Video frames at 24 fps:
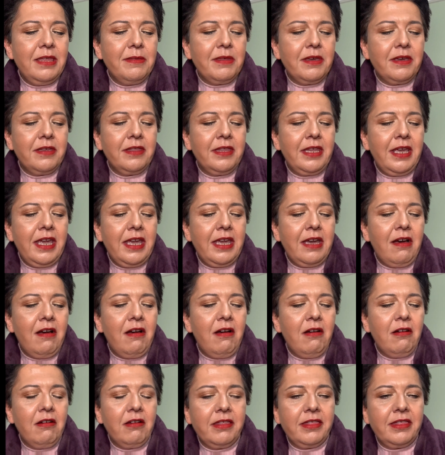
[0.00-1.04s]
that they
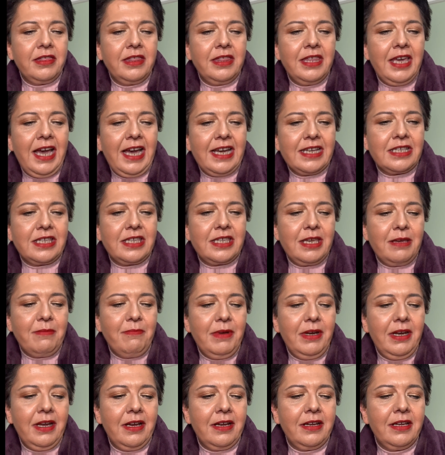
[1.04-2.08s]
are that
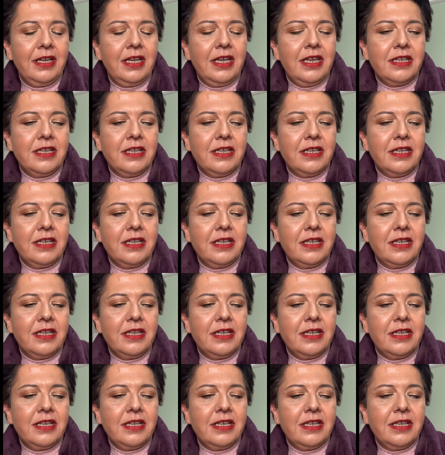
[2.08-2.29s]
similar.